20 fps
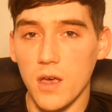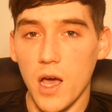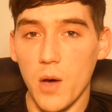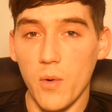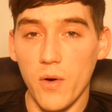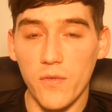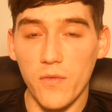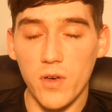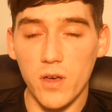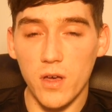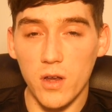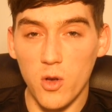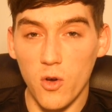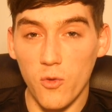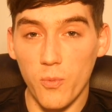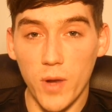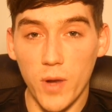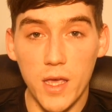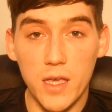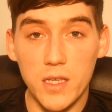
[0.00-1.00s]
However, a
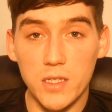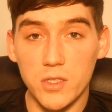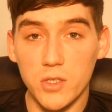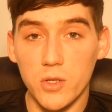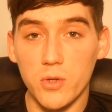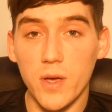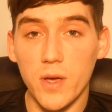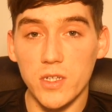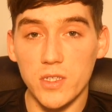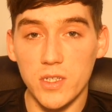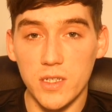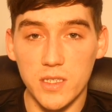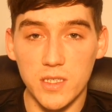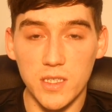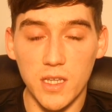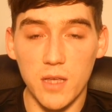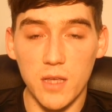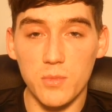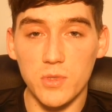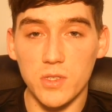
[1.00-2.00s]
lot of players do actually
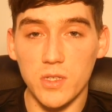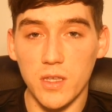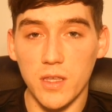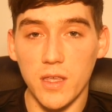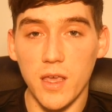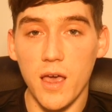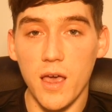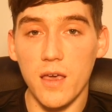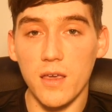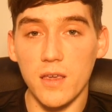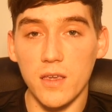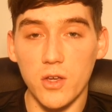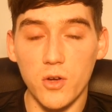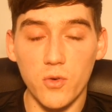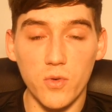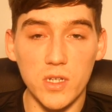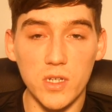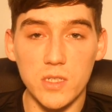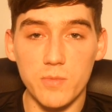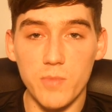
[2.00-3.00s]
seem to get
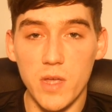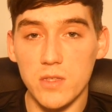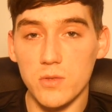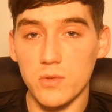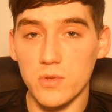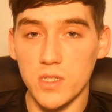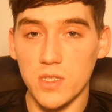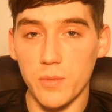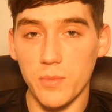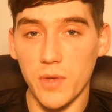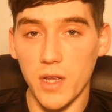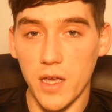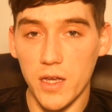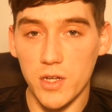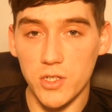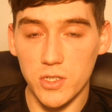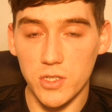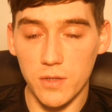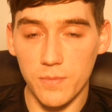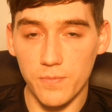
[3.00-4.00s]
increased mental
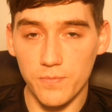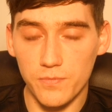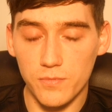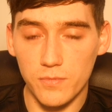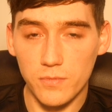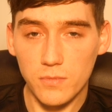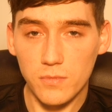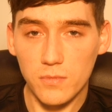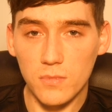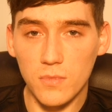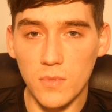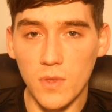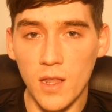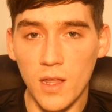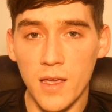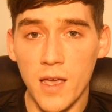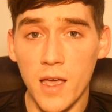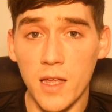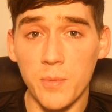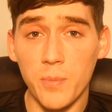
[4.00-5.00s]
stimulation
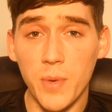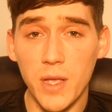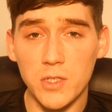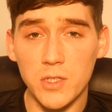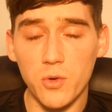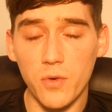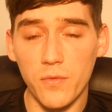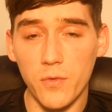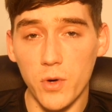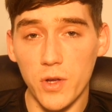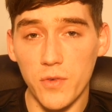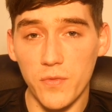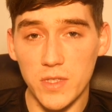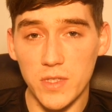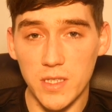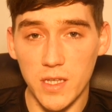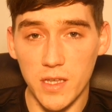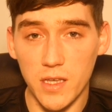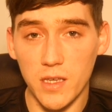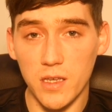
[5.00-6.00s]
and better avoid
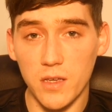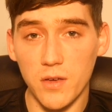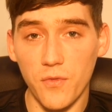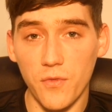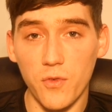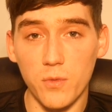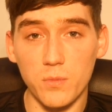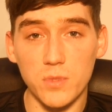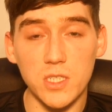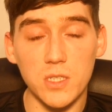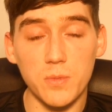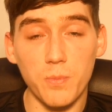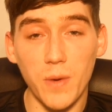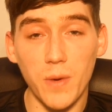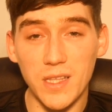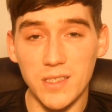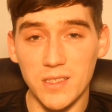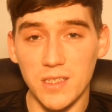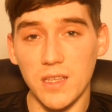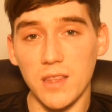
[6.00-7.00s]
fatigue from
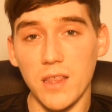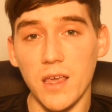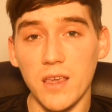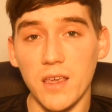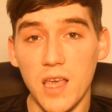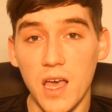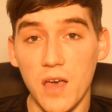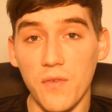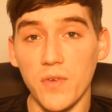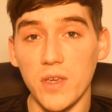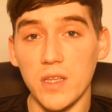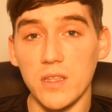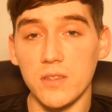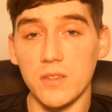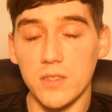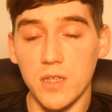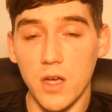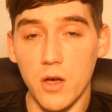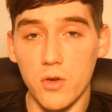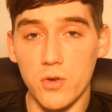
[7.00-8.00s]
splitting their
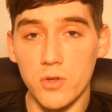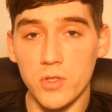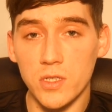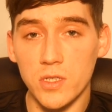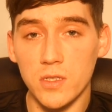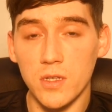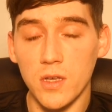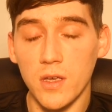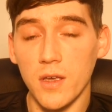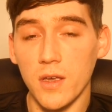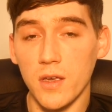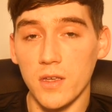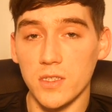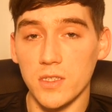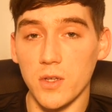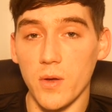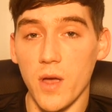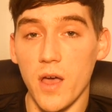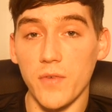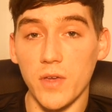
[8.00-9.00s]
caffeine dose,
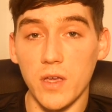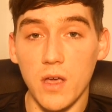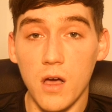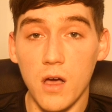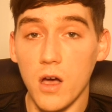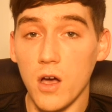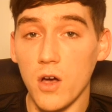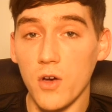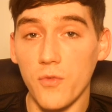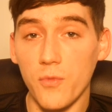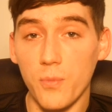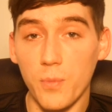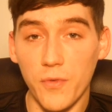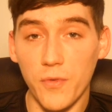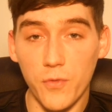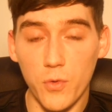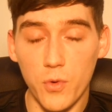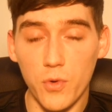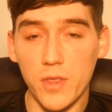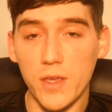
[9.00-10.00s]
so having half
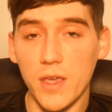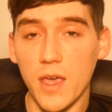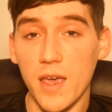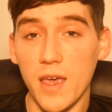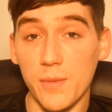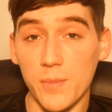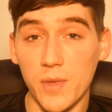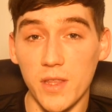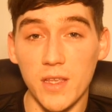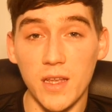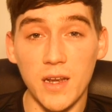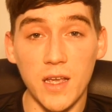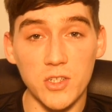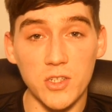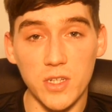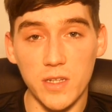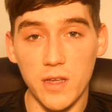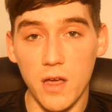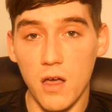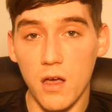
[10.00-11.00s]
before the game and then
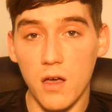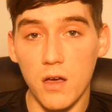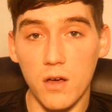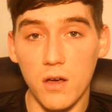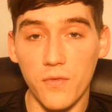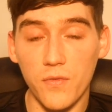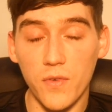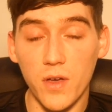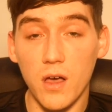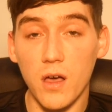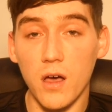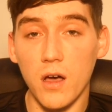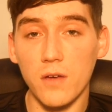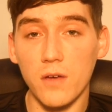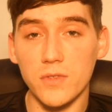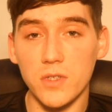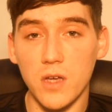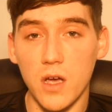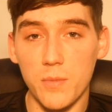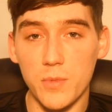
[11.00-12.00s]
actually half at
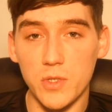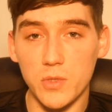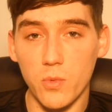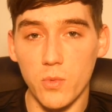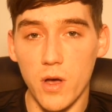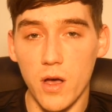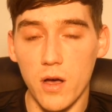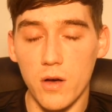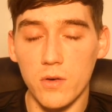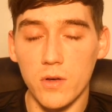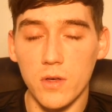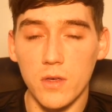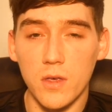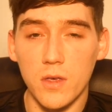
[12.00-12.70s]
half time as well.